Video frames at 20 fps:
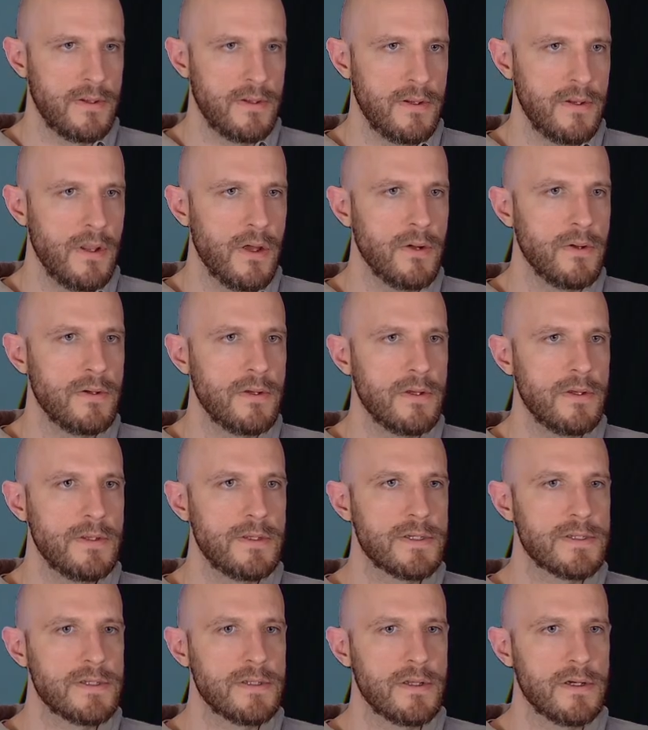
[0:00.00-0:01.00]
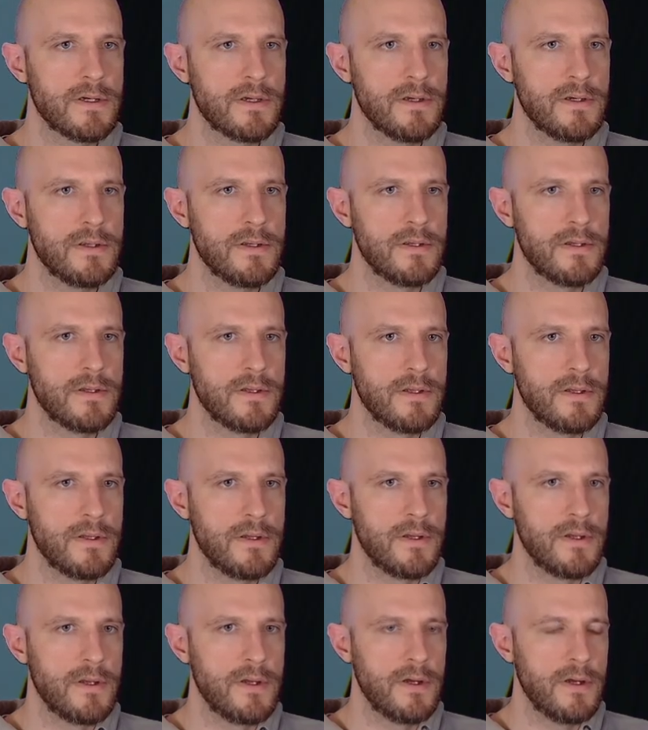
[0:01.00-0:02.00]
No, it doesn't like it.
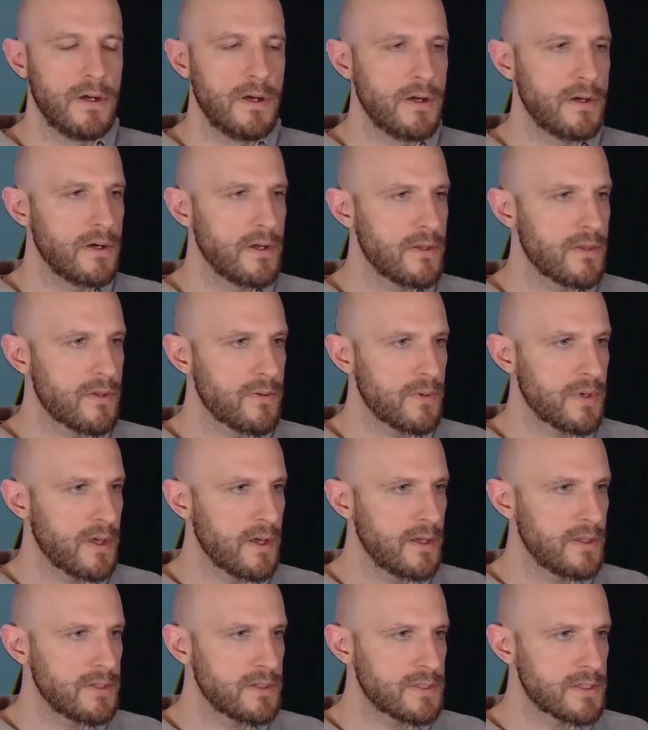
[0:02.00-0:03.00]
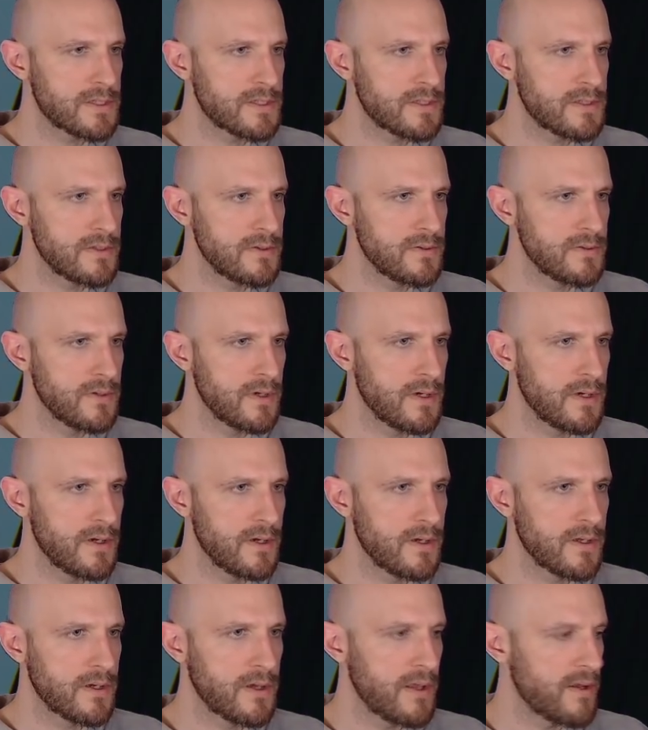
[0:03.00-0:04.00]
Alright, so we can't just do
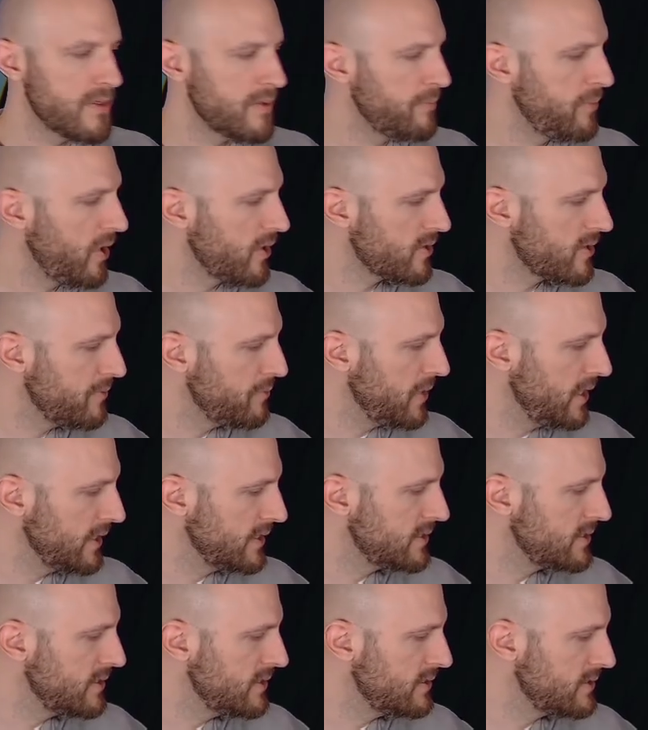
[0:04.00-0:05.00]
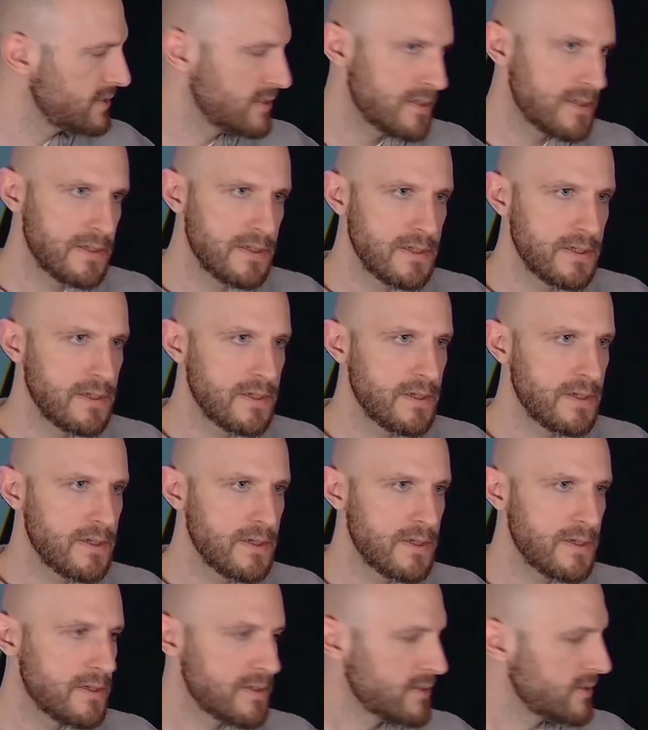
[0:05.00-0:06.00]
kind of the possibilities.
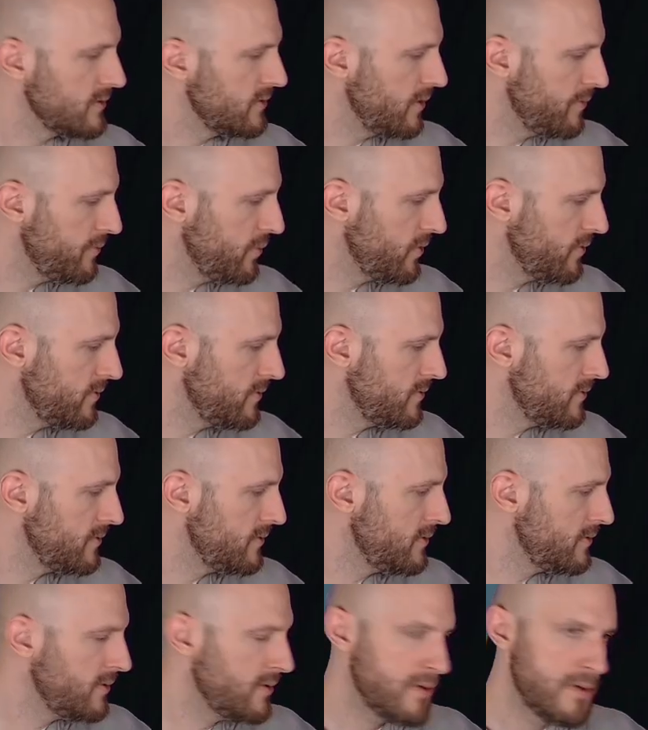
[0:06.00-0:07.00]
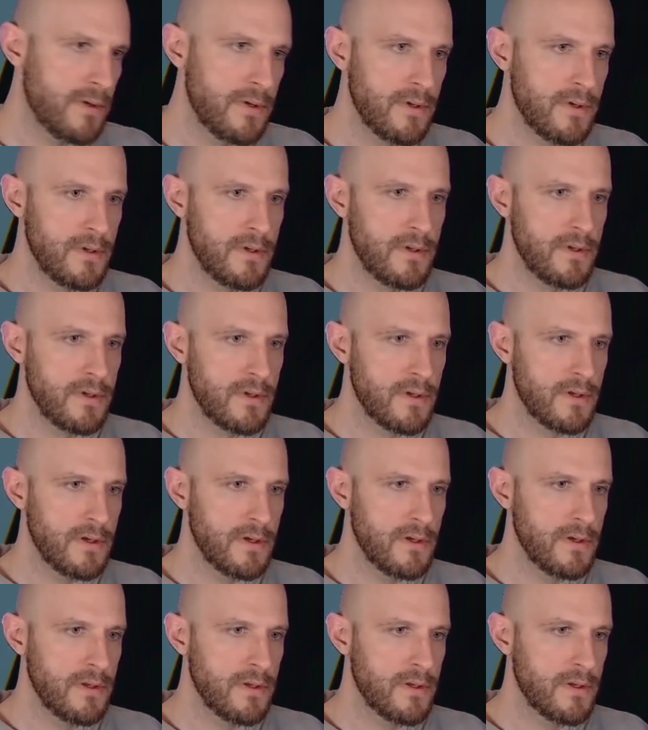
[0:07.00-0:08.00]
So a pawn here.